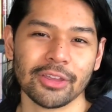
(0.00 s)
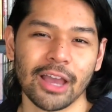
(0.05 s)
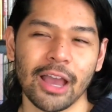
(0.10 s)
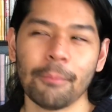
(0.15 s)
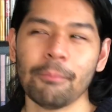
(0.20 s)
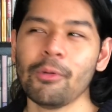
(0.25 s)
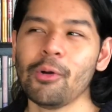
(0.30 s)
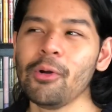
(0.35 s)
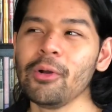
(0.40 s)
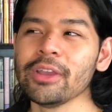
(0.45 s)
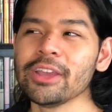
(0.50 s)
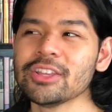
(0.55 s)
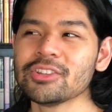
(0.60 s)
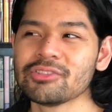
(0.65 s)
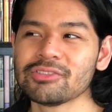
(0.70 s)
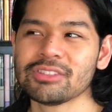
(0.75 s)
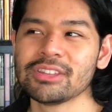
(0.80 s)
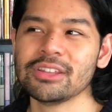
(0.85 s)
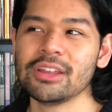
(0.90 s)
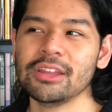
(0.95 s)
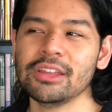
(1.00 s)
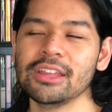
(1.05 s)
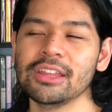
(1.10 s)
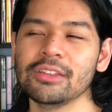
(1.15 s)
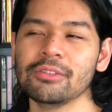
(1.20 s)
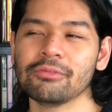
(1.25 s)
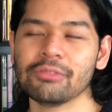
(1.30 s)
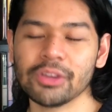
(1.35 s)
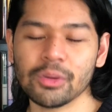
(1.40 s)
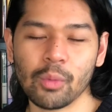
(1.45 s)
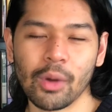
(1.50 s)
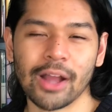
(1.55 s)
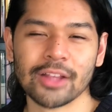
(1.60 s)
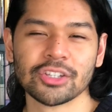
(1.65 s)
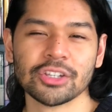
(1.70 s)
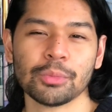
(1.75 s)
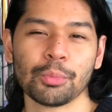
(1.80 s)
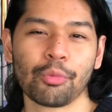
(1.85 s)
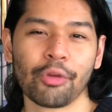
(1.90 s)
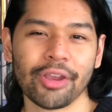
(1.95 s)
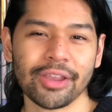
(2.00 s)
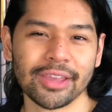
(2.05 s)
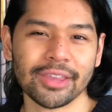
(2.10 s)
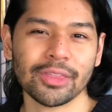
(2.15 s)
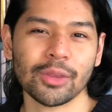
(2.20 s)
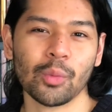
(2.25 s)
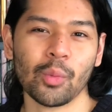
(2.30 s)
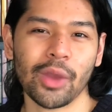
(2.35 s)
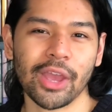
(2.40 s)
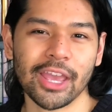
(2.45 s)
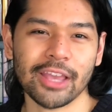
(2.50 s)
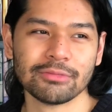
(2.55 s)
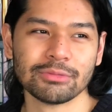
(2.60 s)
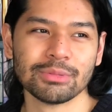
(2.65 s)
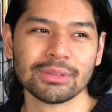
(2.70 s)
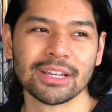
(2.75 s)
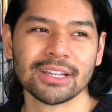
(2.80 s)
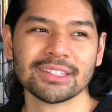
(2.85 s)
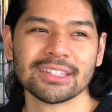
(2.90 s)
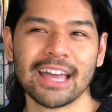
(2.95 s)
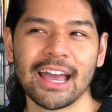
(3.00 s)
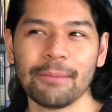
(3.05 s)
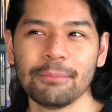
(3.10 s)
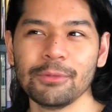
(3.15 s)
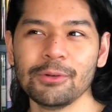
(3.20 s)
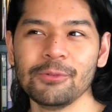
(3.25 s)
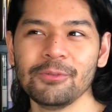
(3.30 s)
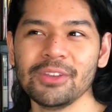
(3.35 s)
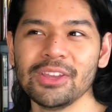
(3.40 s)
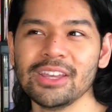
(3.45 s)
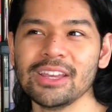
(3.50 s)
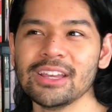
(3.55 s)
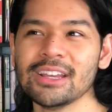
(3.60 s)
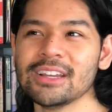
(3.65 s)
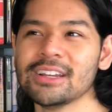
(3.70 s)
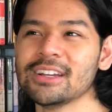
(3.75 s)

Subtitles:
I'm more interested in rewatching Breaking the Waves because that movie,